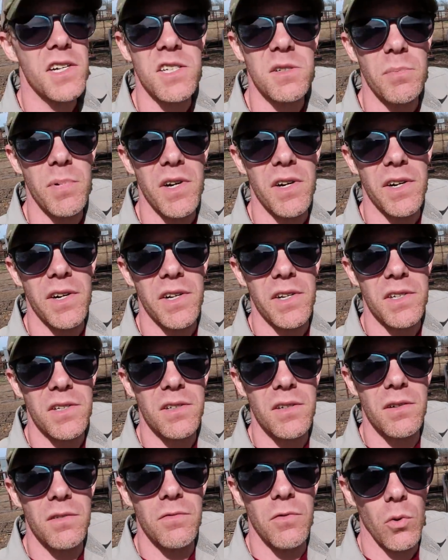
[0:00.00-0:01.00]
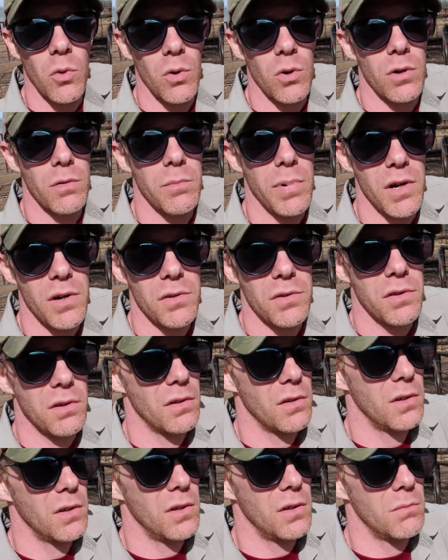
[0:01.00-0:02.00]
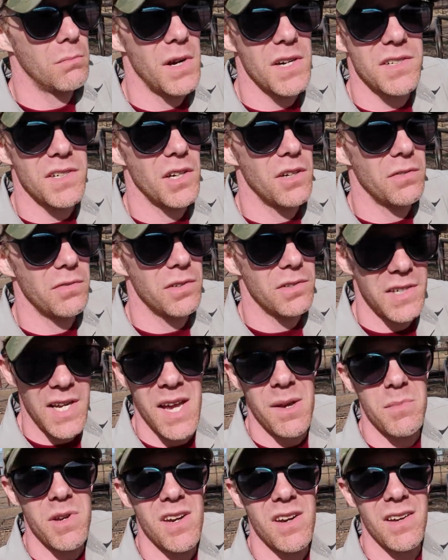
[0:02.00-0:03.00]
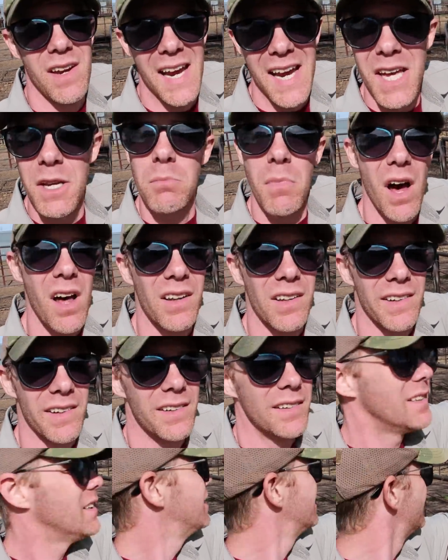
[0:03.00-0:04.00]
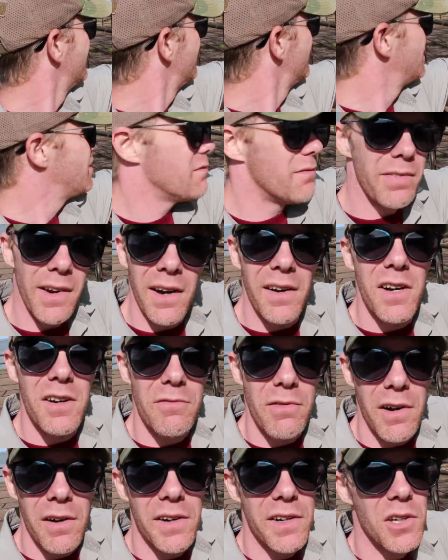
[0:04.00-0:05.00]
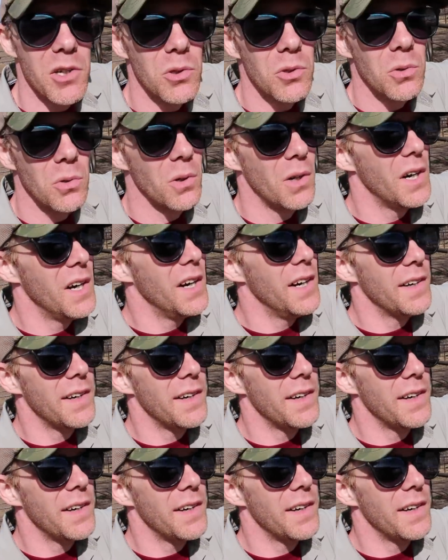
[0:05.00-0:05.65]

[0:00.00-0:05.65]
experience for both myself, Tambi, and Molly very, very cool.